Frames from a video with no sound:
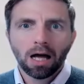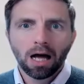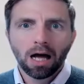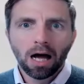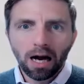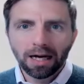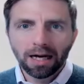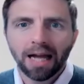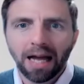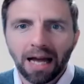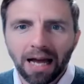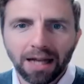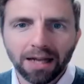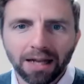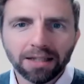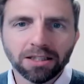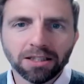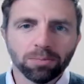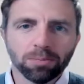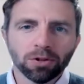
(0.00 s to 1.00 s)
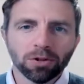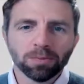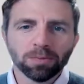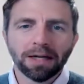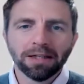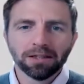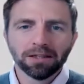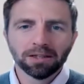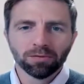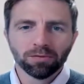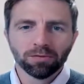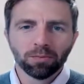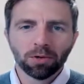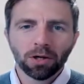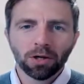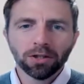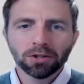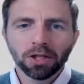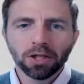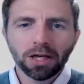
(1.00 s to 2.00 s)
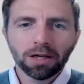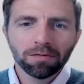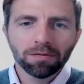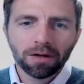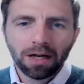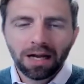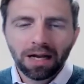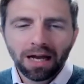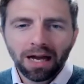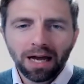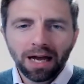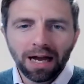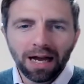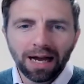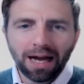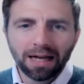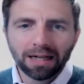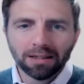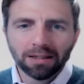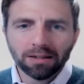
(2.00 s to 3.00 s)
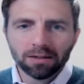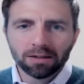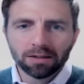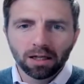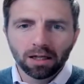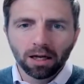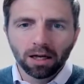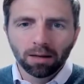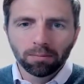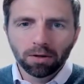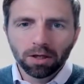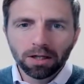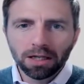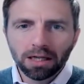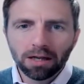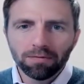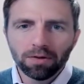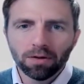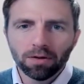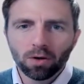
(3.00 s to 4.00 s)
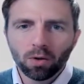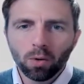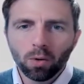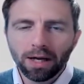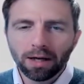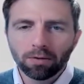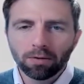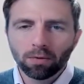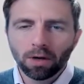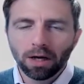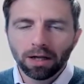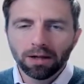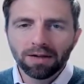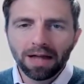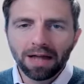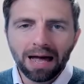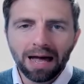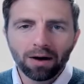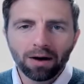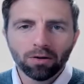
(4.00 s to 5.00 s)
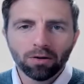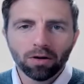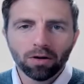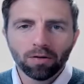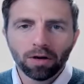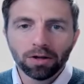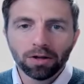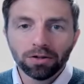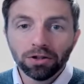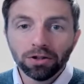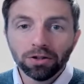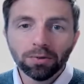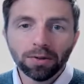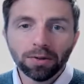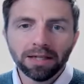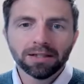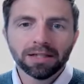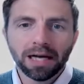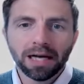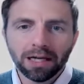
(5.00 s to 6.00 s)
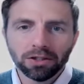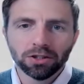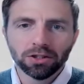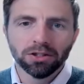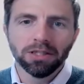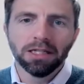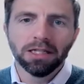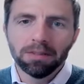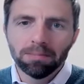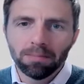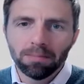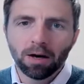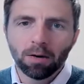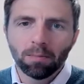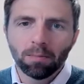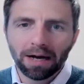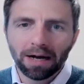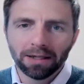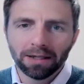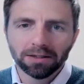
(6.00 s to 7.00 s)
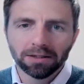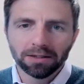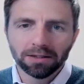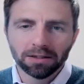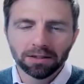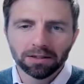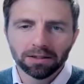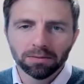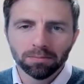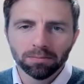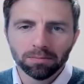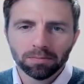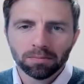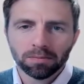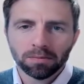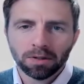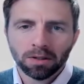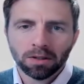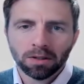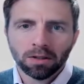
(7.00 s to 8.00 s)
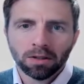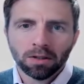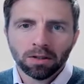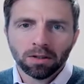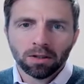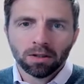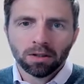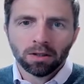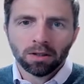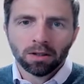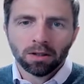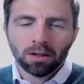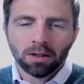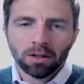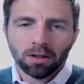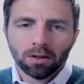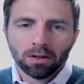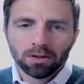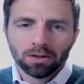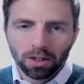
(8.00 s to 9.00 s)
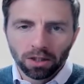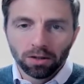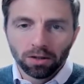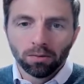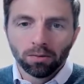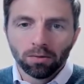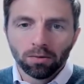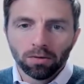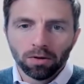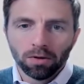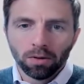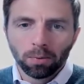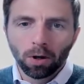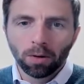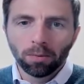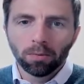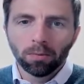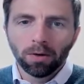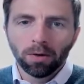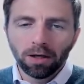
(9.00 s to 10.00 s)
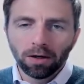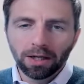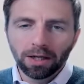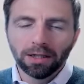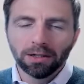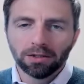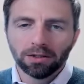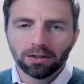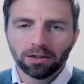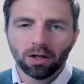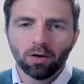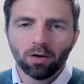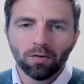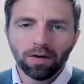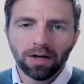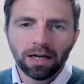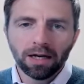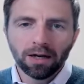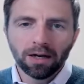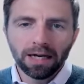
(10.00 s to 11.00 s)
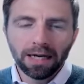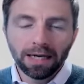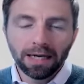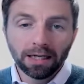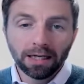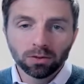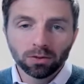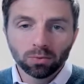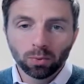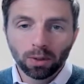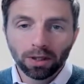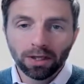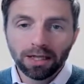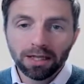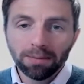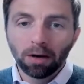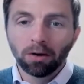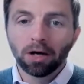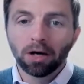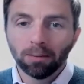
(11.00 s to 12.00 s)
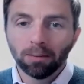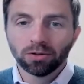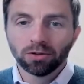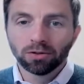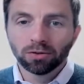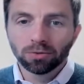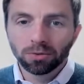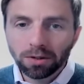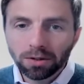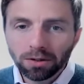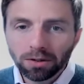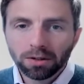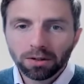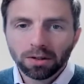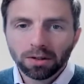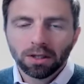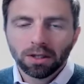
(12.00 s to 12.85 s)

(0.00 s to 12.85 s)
Hi there, this is Bruce Penson from ProDrive, and I'm going to give you a quick rundown of our new intelligent email banner system. So the problem we're looking to solve here is when an email comes through,